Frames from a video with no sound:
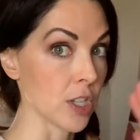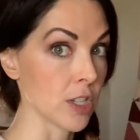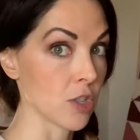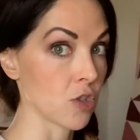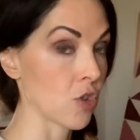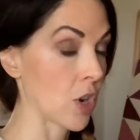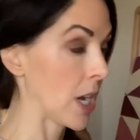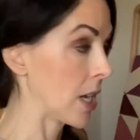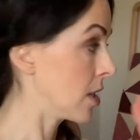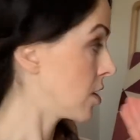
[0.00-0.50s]

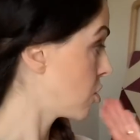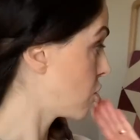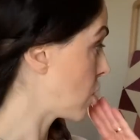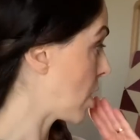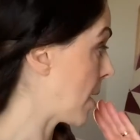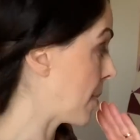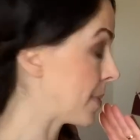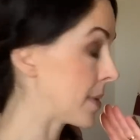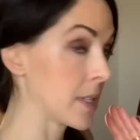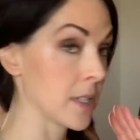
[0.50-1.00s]
straight
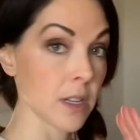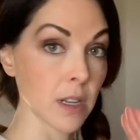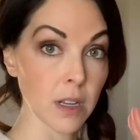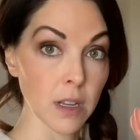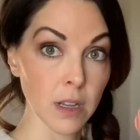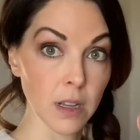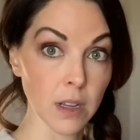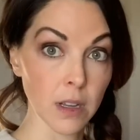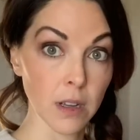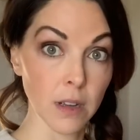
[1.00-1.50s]
strips
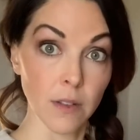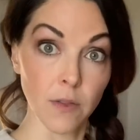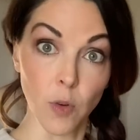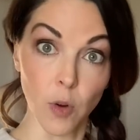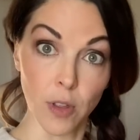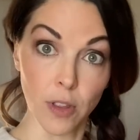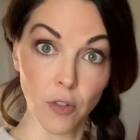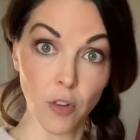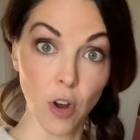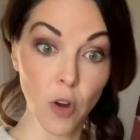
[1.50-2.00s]
for
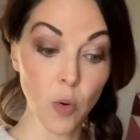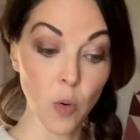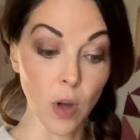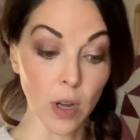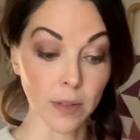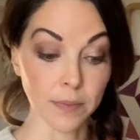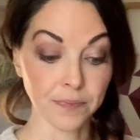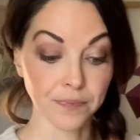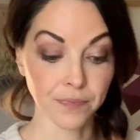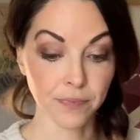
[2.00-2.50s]
the Grow
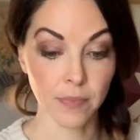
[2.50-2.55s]
Quilt.